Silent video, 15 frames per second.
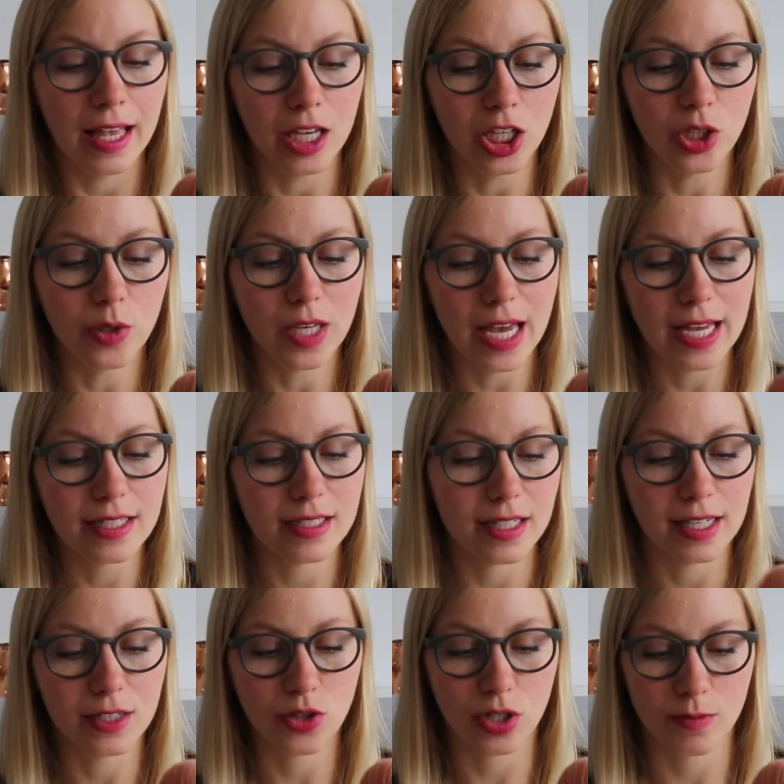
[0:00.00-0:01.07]
You get,
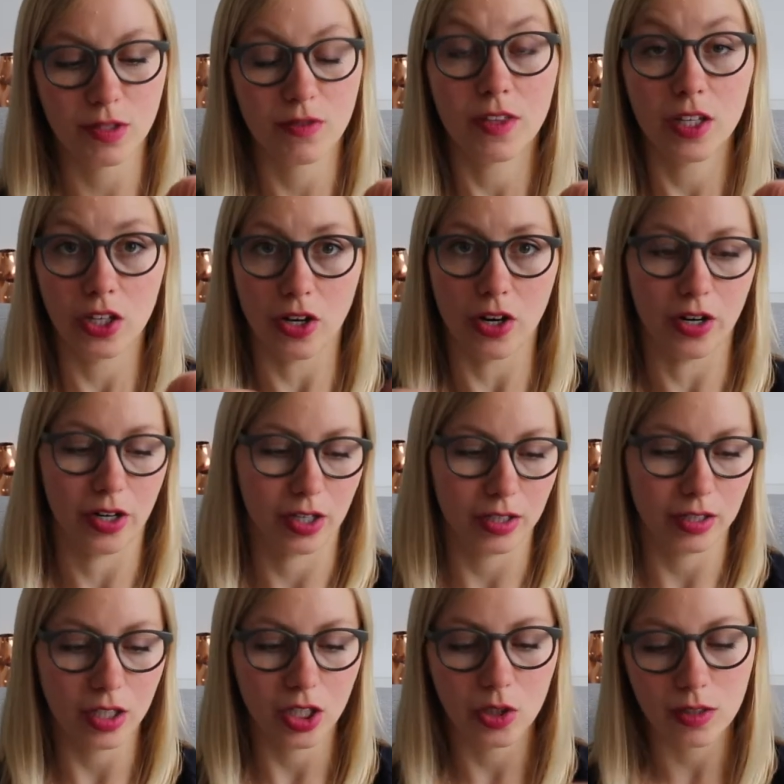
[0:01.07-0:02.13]
in terms of the
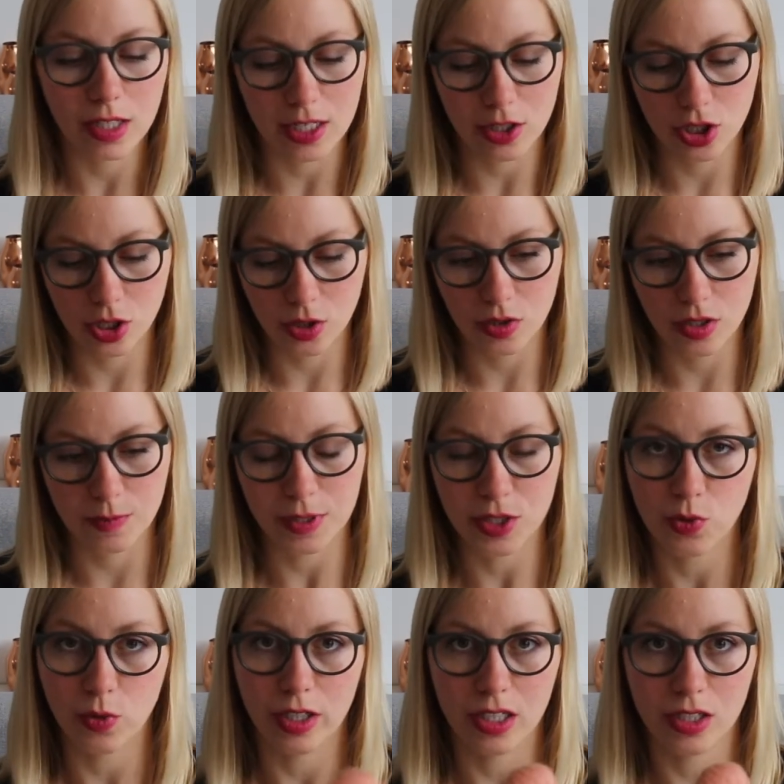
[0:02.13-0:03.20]
yarn, you can choose
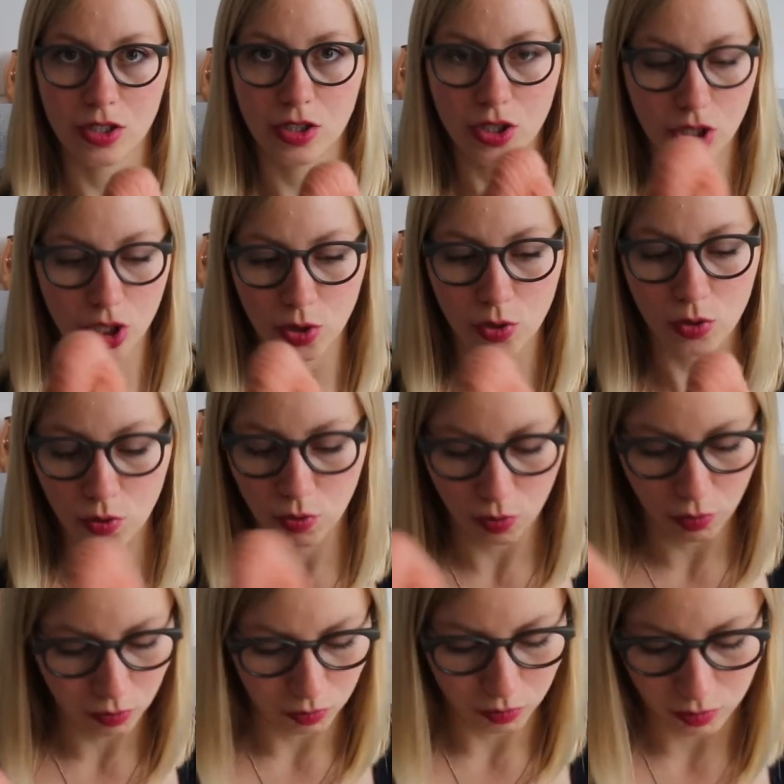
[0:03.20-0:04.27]
between
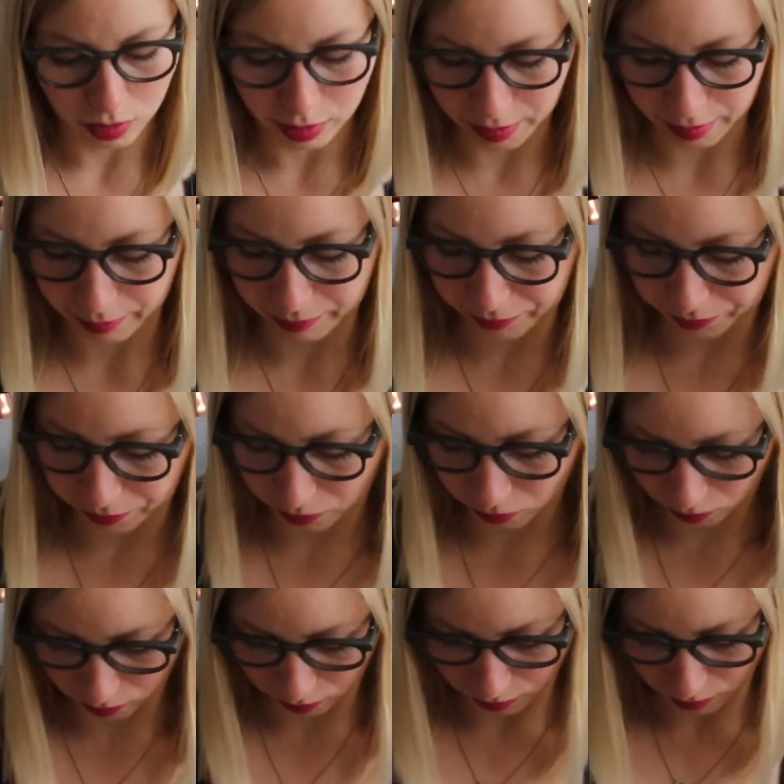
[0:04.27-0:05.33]
two,
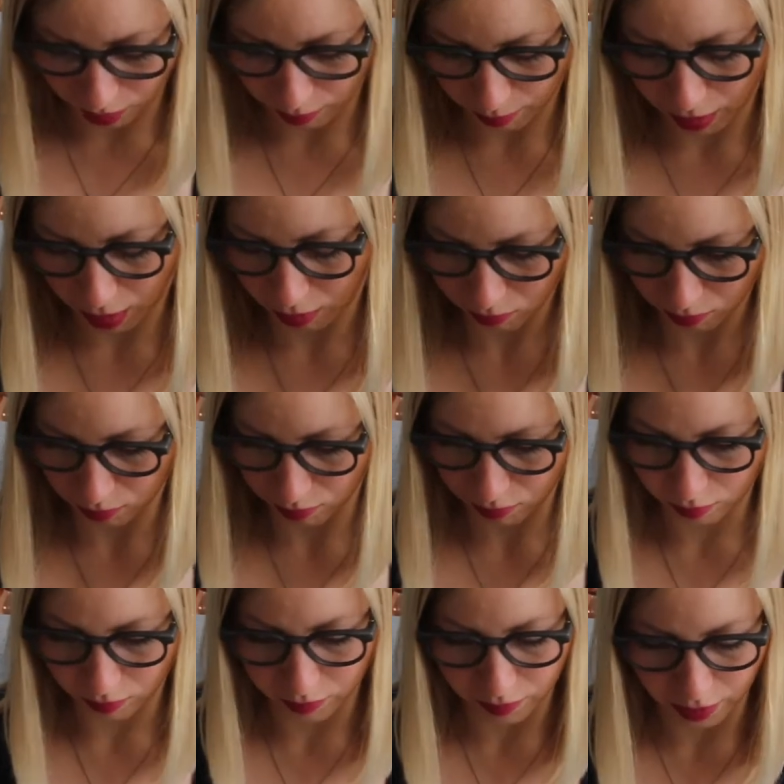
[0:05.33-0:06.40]
let me
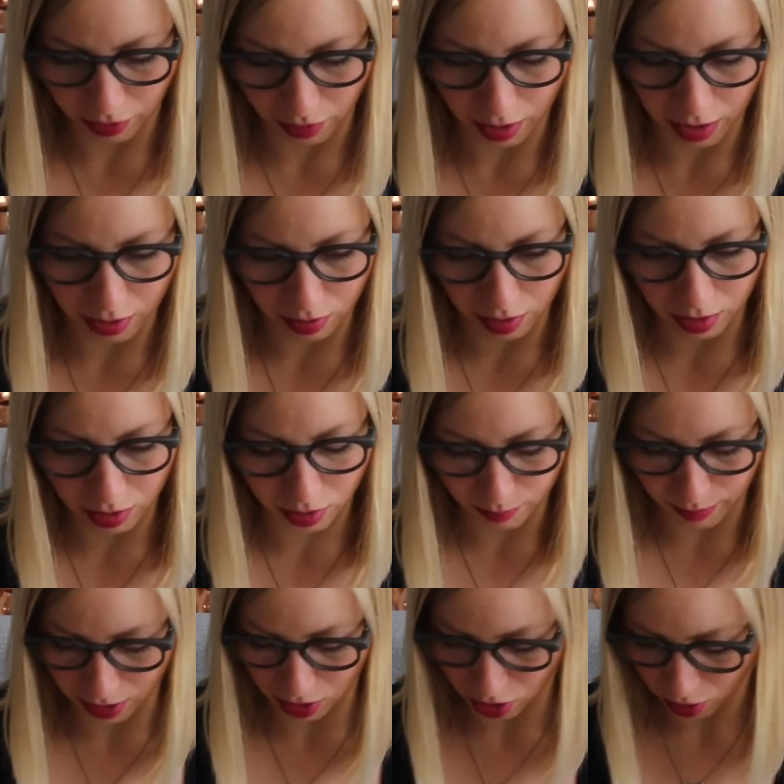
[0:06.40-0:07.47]
figure out how to
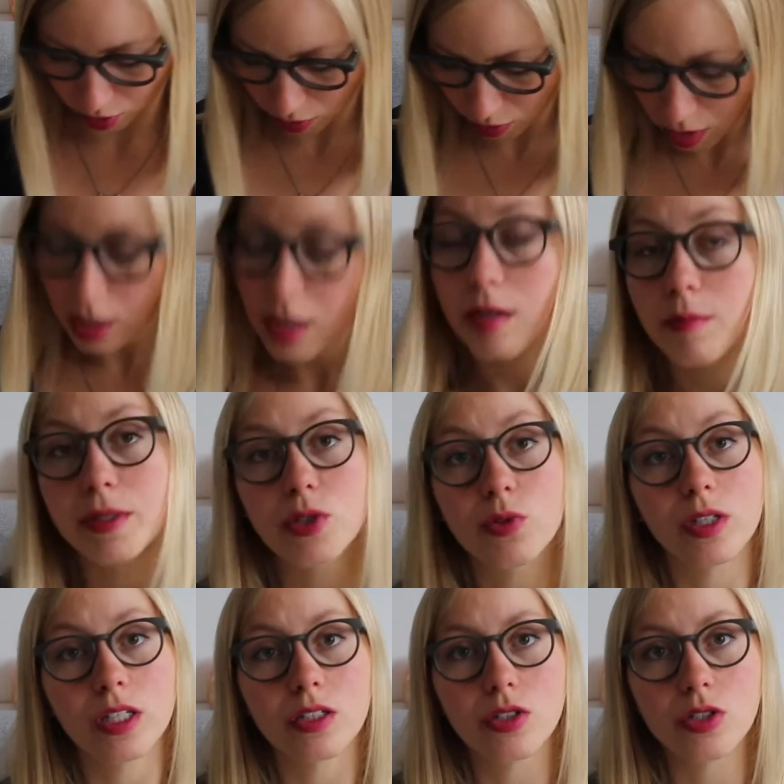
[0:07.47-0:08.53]
best show you,
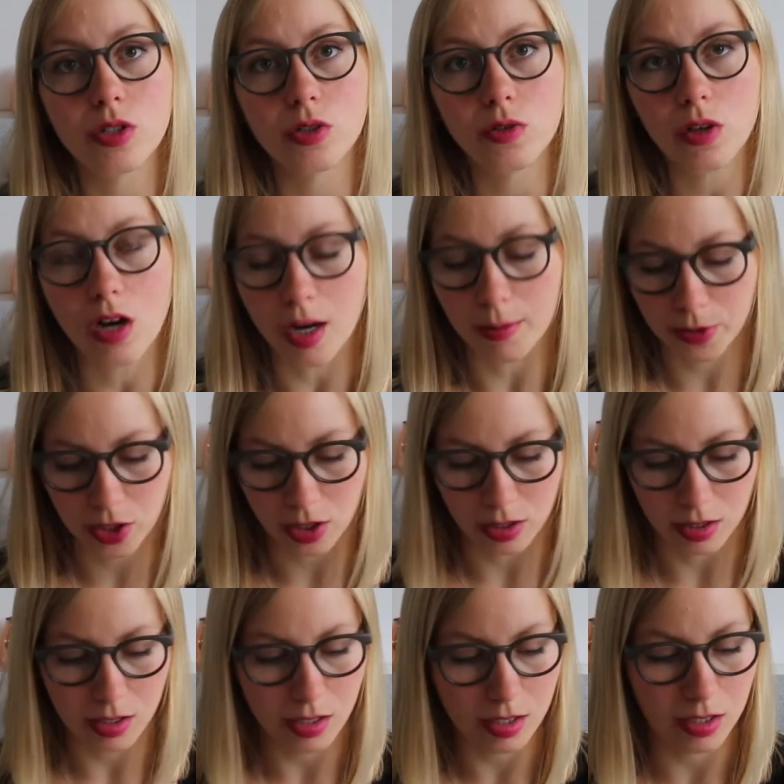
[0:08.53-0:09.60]
between two
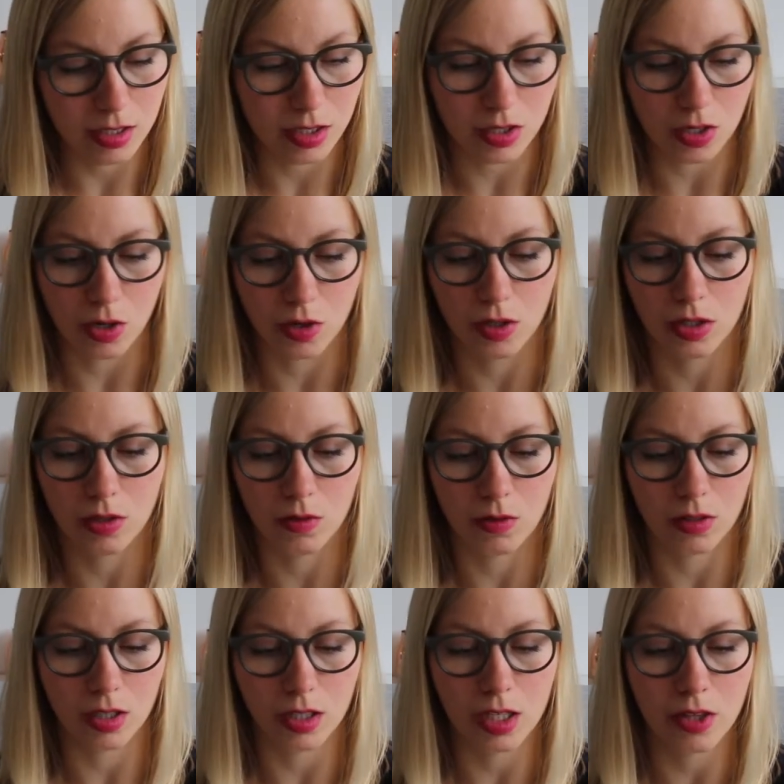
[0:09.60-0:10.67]
options. So you
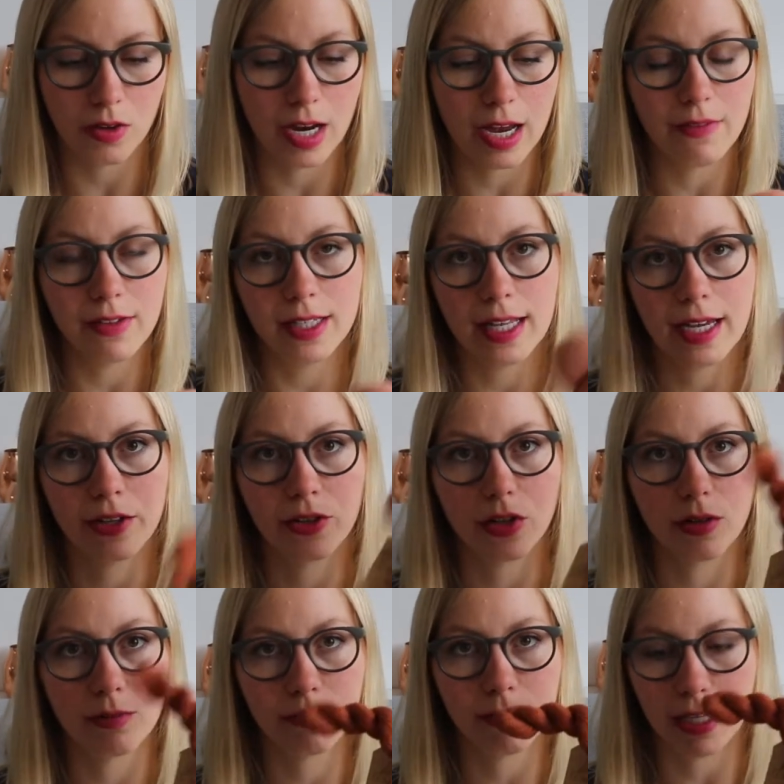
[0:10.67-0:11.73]
either have a
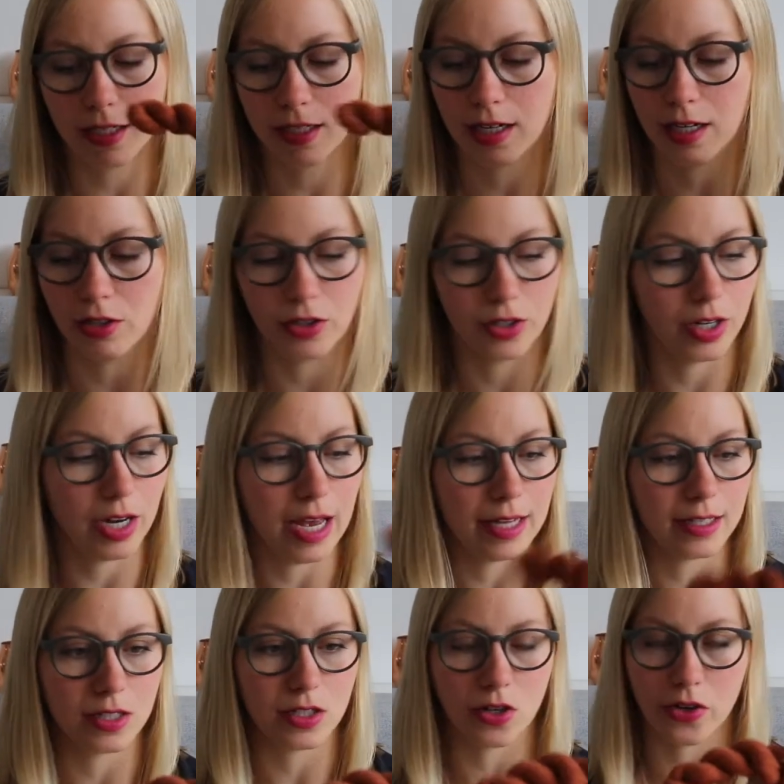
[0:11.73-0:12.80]
lighter main color
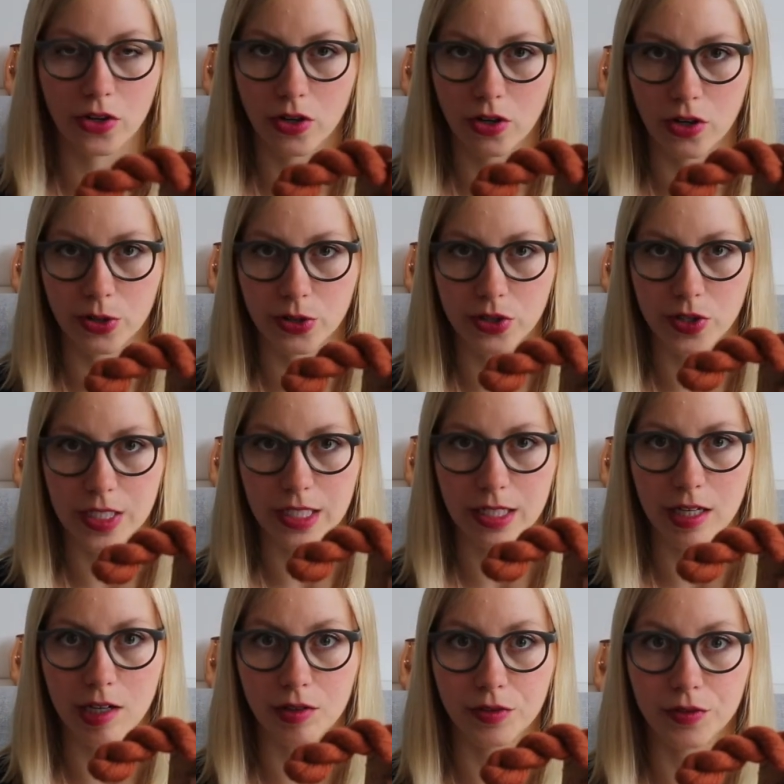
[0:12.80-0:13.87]
and a darker contrasting
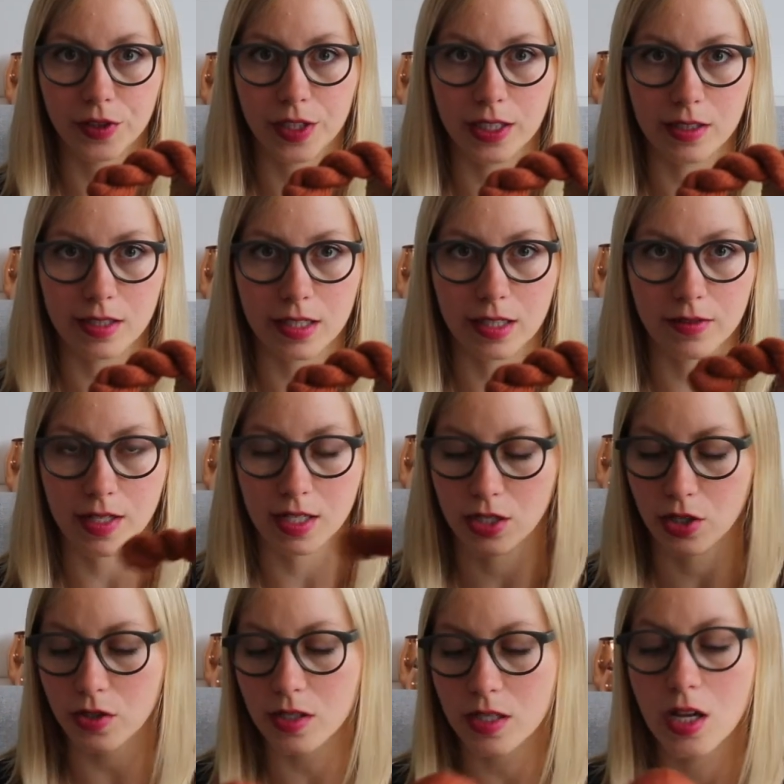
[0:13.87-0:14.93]
color for heels, cuffs, and
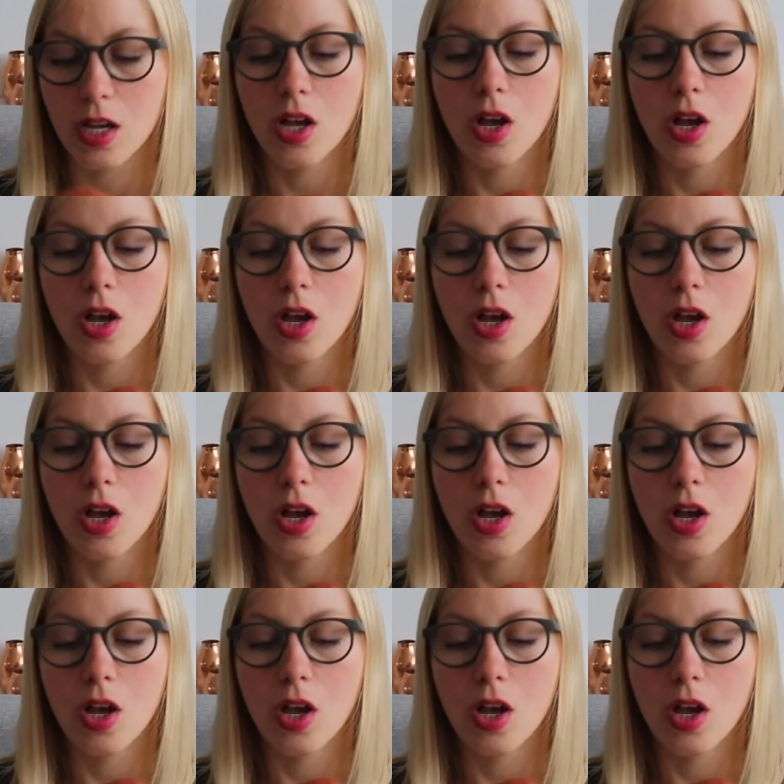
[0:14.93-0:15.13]
toes,